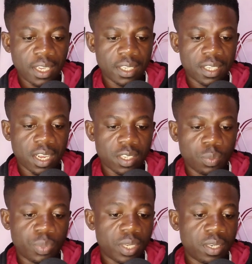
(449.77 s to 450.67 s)
it has
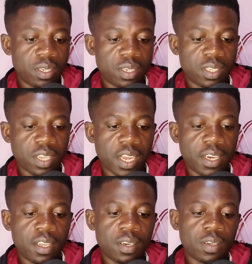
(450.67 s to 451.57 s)
been
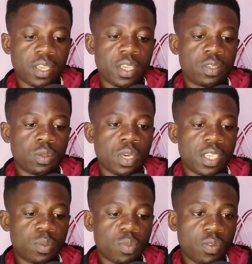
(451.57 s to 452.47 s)
decided. Okay, so
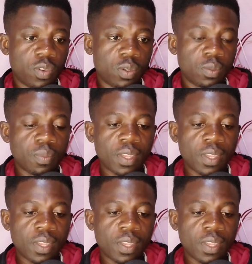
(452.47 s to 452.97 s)
let's move on